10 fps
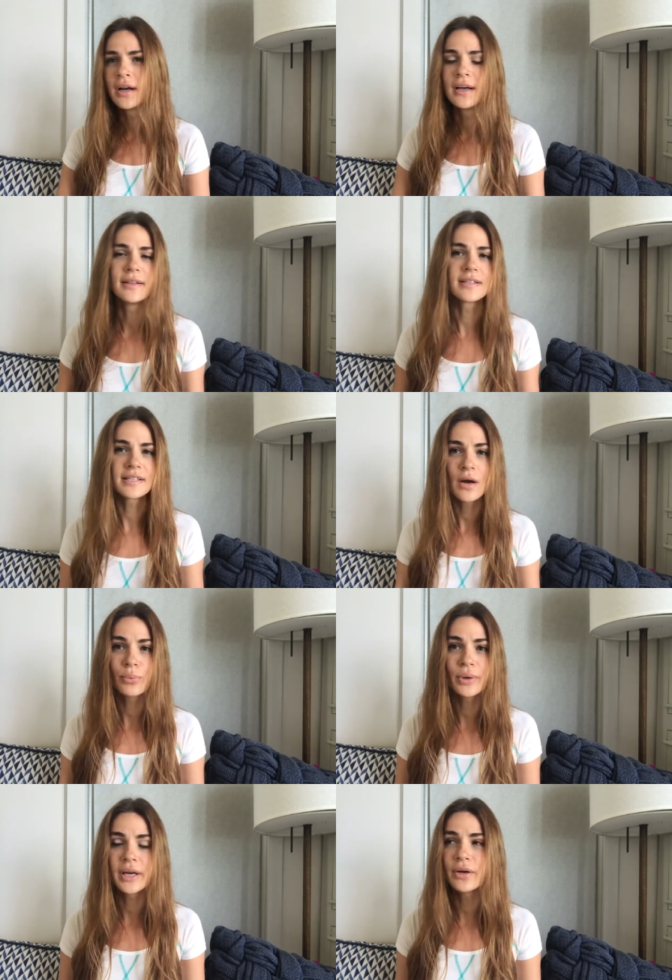in the
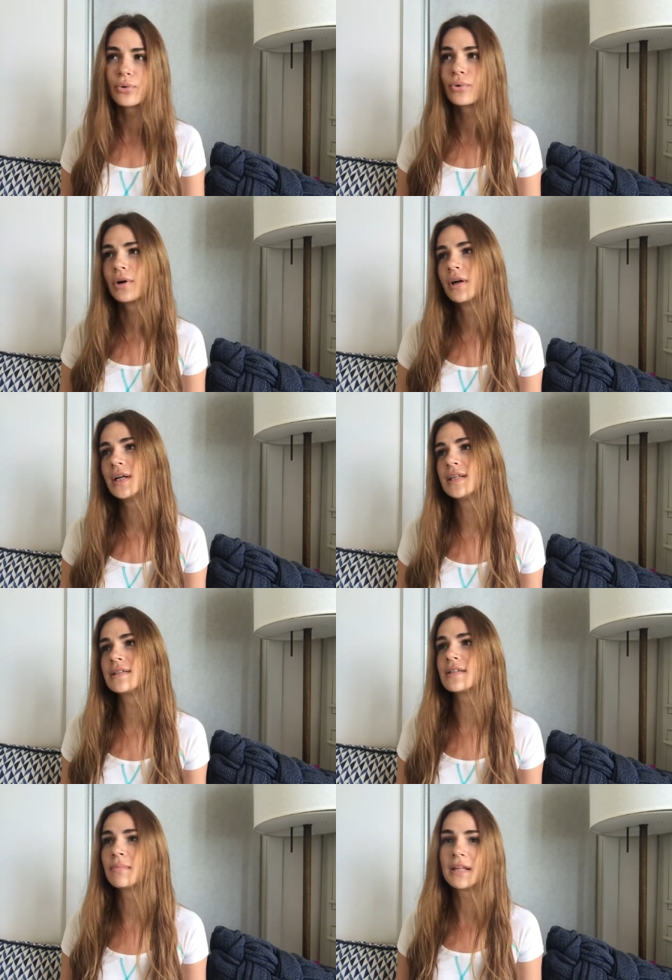subway or in
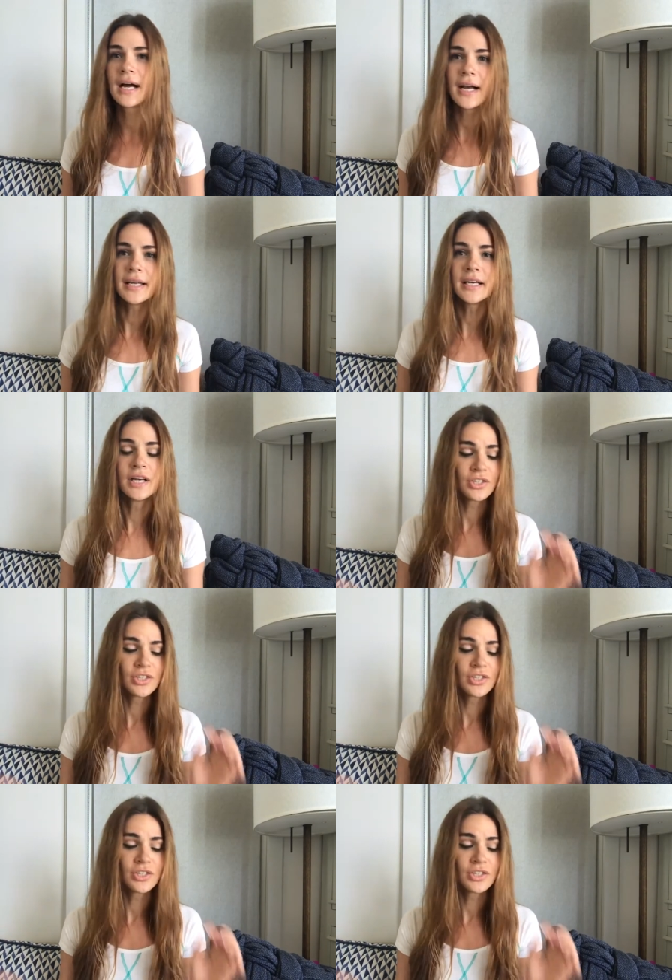some line,